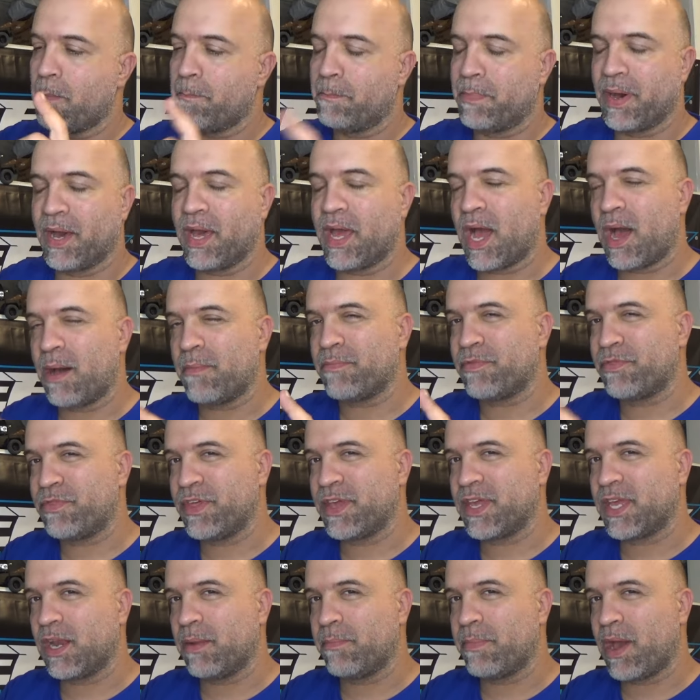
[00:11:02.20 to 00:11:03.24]
but I'm
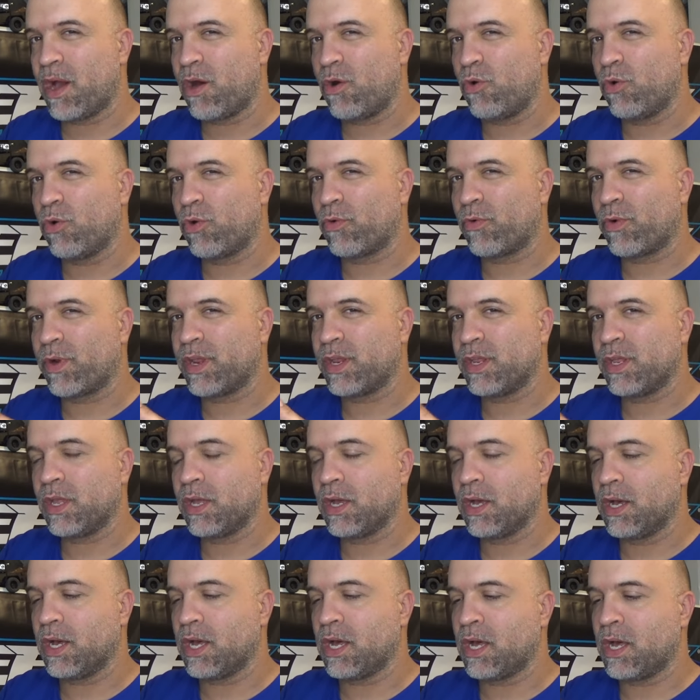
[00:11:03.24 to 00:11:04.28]
thinking about ordering
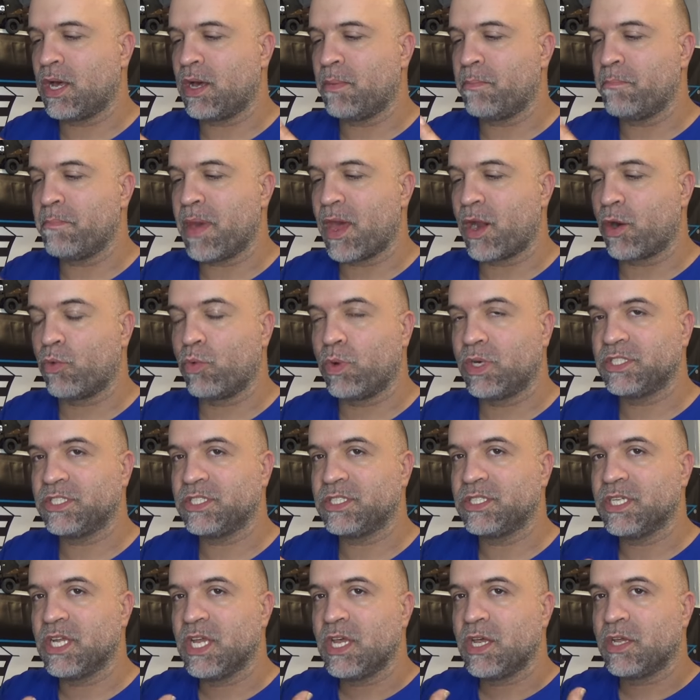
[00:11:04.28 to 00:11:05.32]
metal
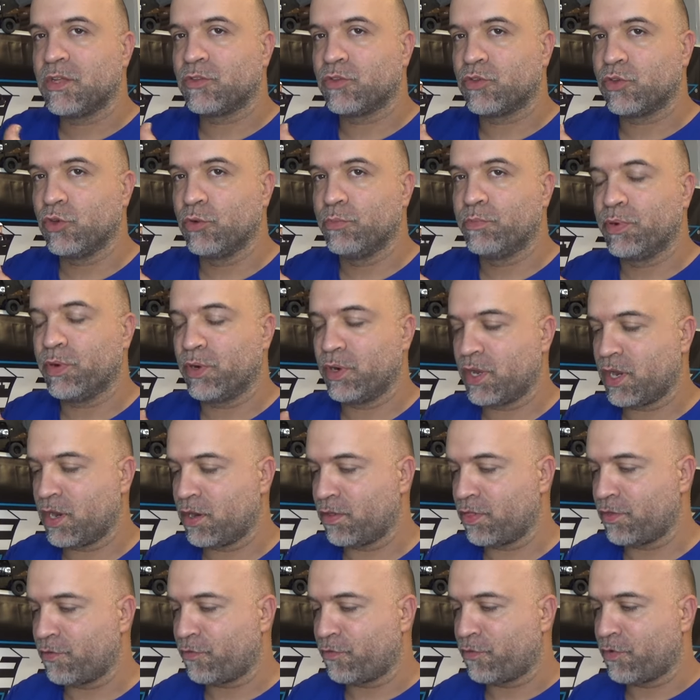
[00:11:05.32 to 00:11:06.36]
ones to put here
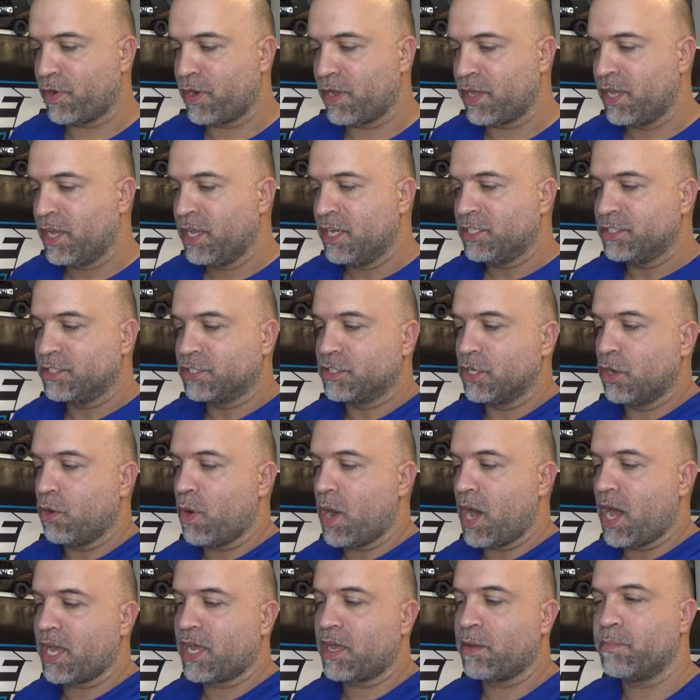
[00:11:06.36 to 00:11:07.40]
in the front
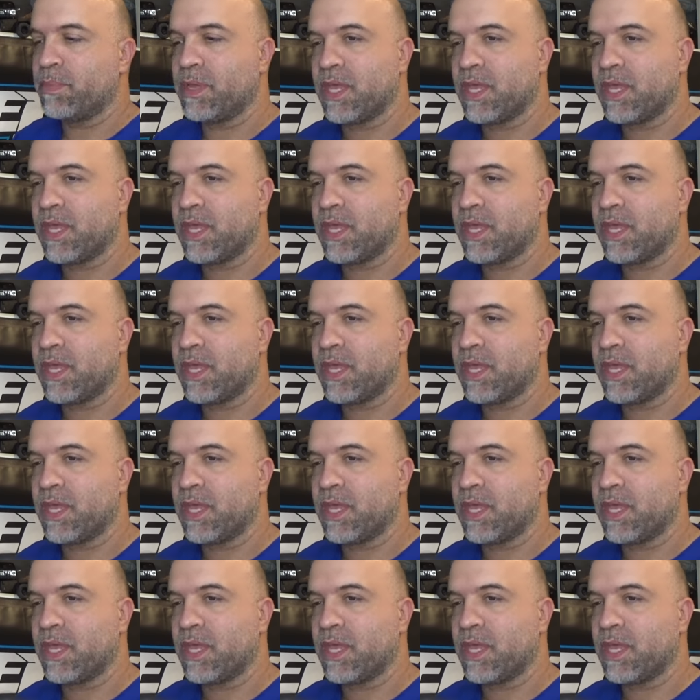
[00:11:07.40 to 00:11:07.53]
so I can